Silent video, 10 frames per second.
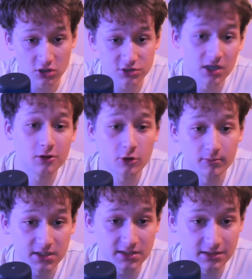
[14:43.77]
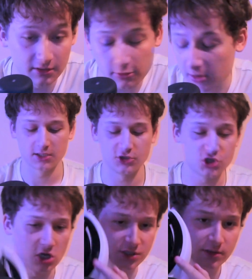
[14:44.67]
It's completely the same. You
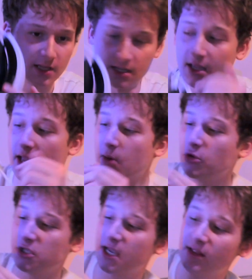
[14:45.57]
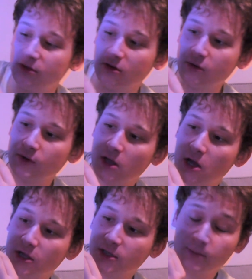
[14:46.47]
charge it there, and what you can do,
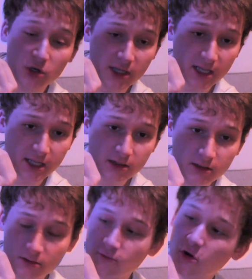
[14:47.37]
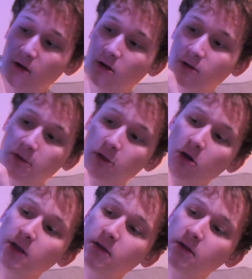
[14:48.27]
you plug it in right on the side,